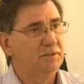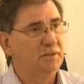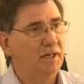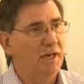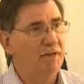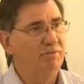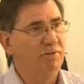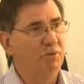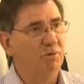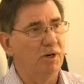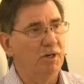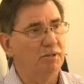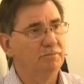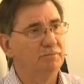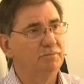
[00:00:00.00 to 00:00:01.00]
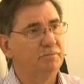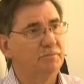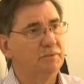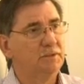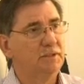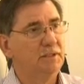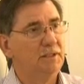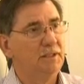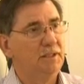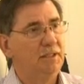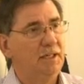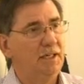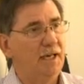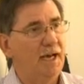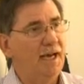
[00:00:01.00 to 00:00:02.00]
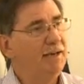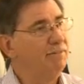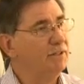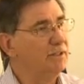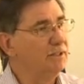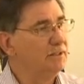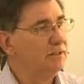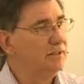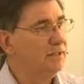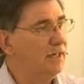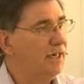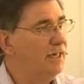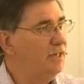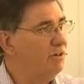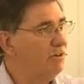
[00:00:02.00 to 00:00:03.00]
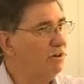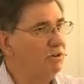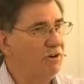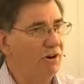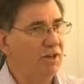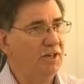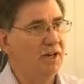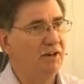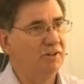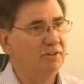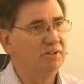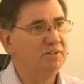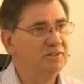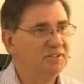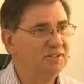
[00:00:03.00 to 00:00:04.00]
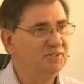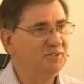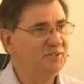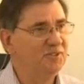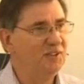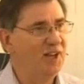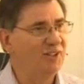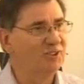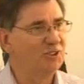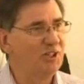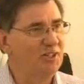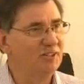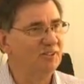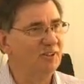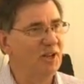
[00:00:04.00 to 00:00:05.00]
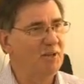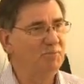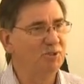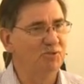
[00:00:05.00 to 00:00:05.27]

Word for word: everywhere. I have a eight-year-old granddaughter. Y'all seen her? Her name's